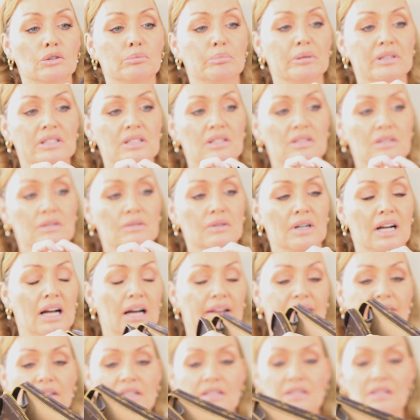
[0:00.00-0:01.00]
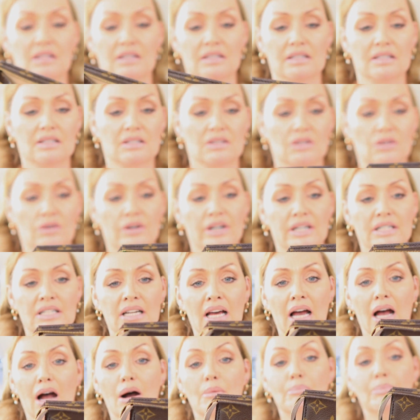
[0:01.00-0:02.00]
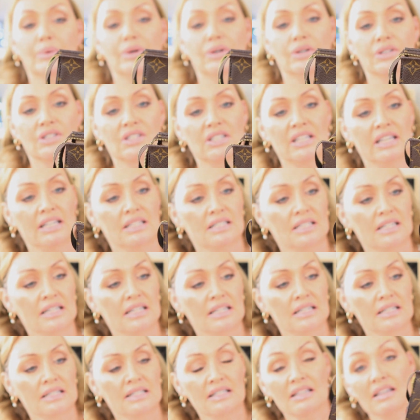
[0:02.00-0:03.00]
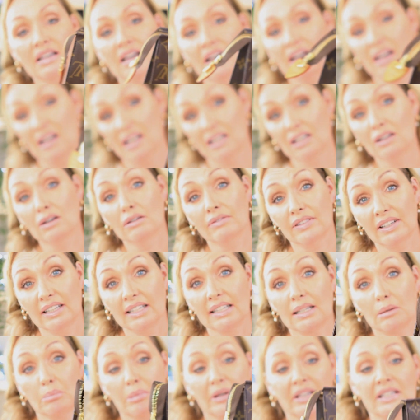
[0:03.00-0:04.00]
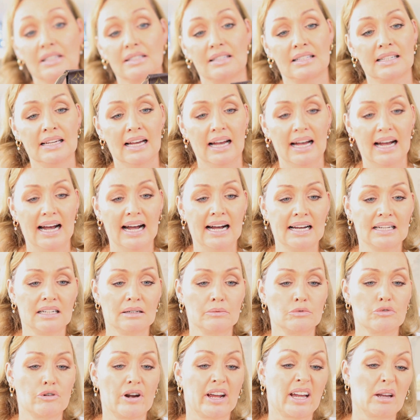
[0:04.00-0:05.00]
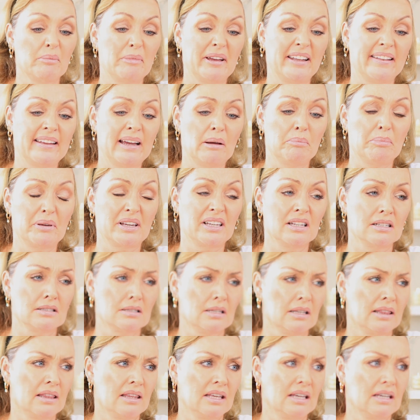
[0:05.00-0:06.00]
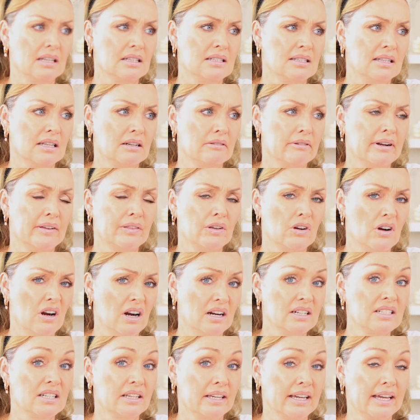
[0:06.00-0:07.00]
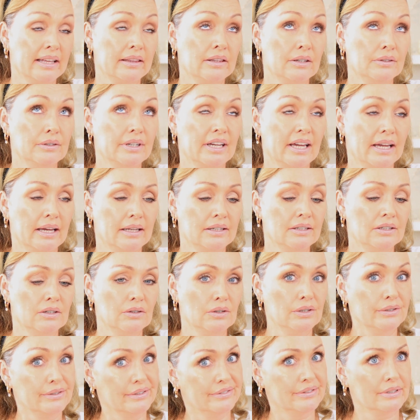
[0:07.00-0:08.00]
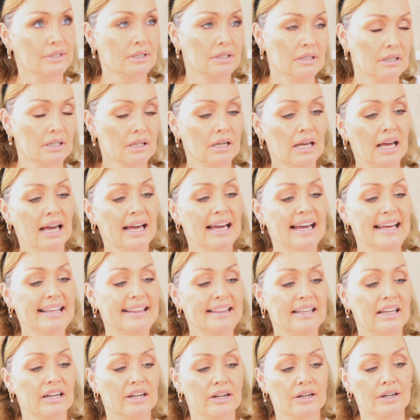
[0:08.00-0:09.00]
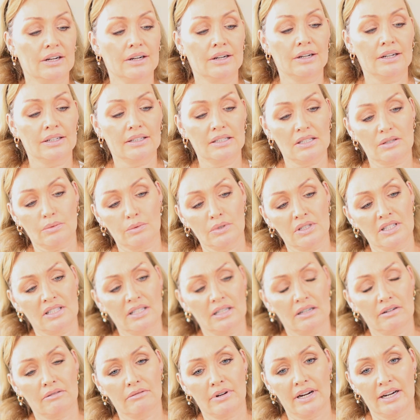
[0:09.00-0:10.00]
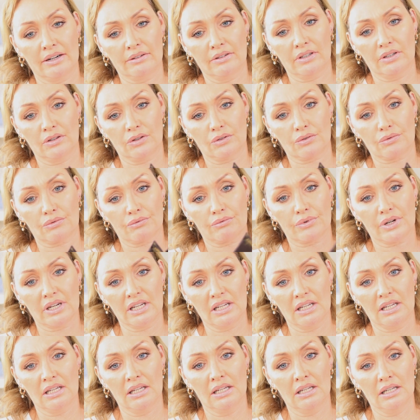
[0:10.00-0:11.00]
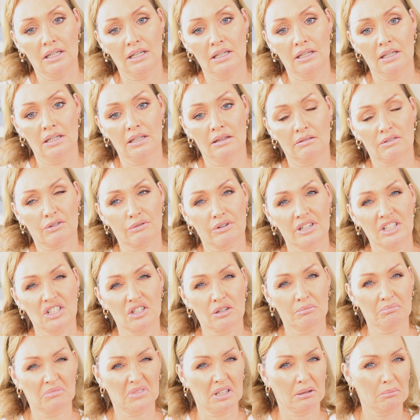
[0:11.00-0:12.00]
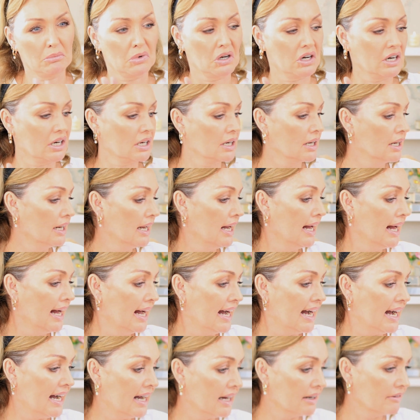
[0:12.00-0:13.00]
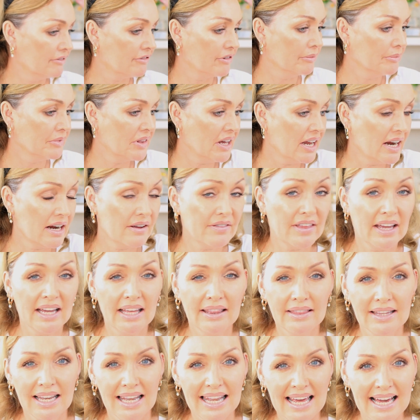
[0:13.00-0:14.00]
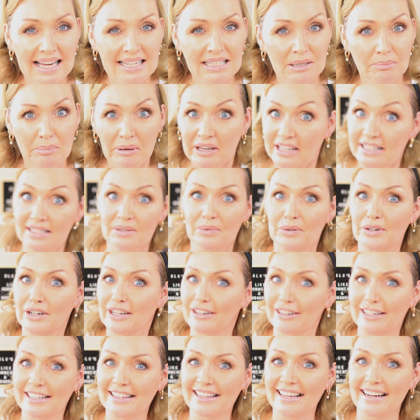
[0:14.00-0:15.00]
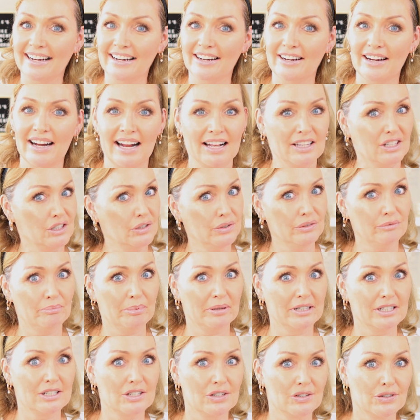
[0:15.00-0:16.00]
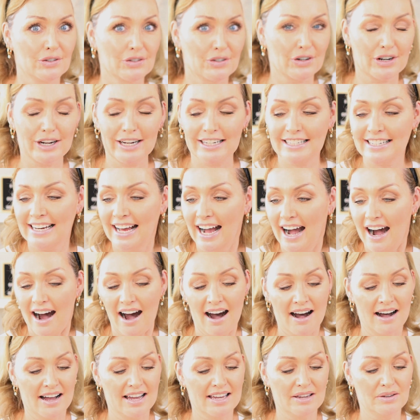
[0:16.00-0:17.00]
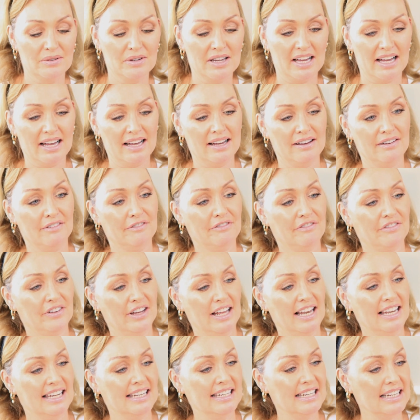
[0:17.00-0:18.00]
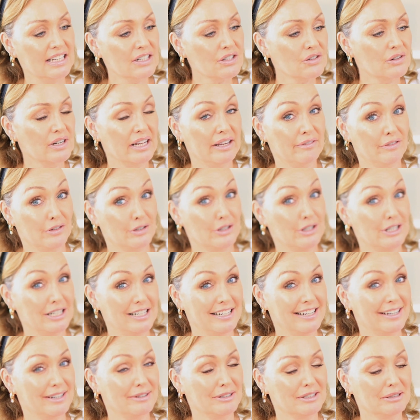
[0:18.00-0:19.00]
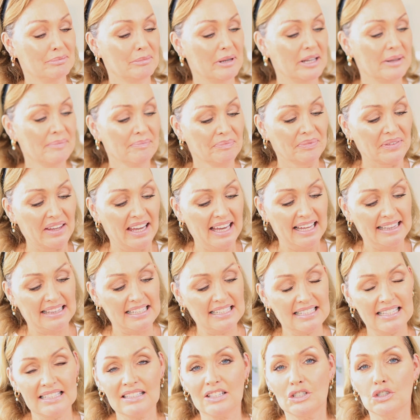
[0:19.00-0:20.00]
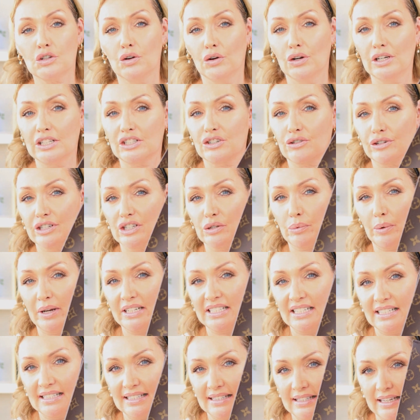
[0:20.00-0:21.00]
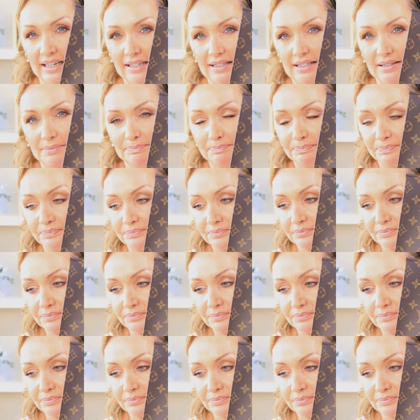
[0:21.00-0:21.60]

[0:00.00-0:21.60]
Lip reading: a good bit, so the inside isn't great, but it is a lovely little piece and I would recommend that because I think it's in around, they're hard to get though, again, you know, Louis Vuitton, this one is in around the three something mark. And from there then, the last piece, we're nearly there and you've been doing great. I have literally, if you're still here with me, this is the Toiletry 26.